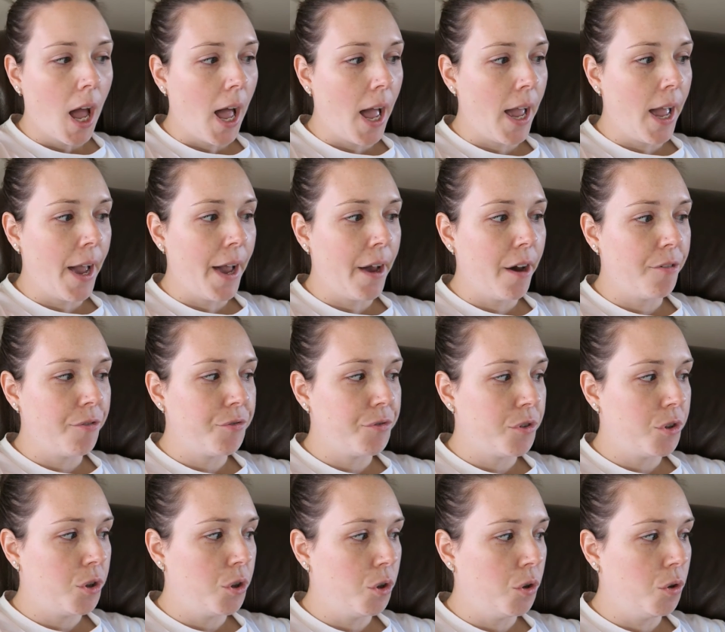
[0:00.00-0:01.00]
I have
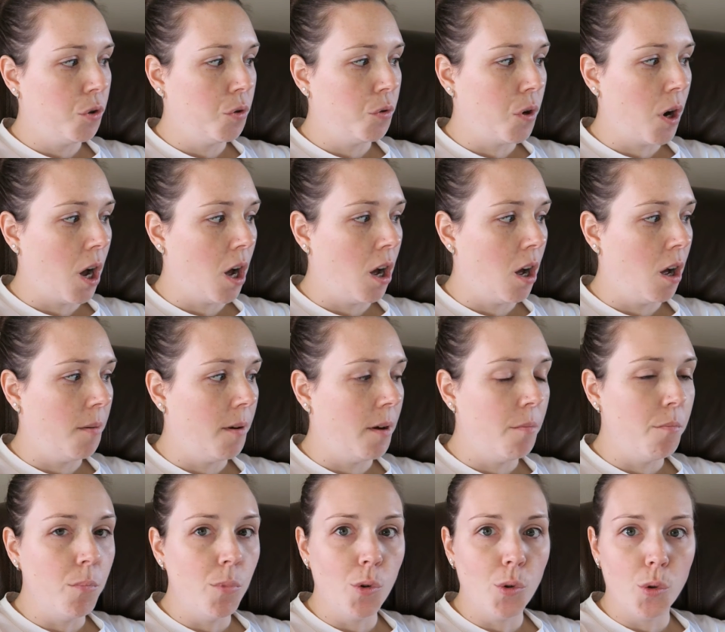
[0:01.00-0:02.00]
to
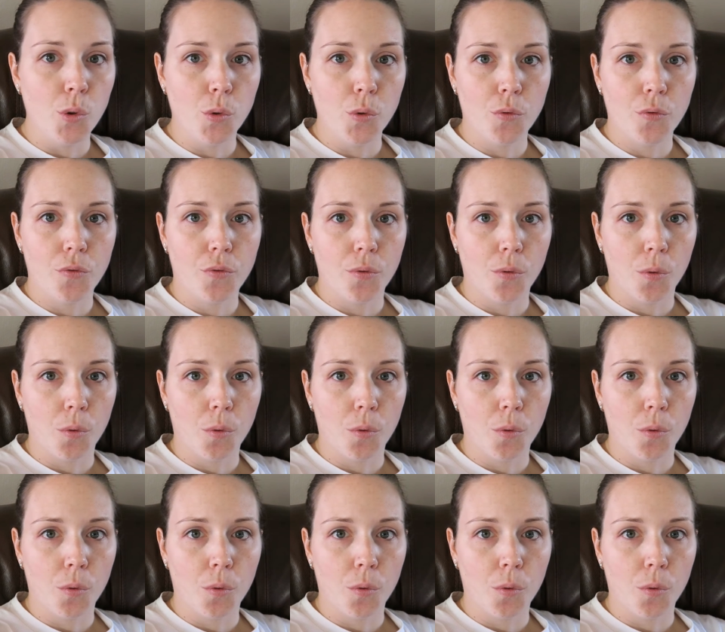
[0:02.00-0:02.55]
move,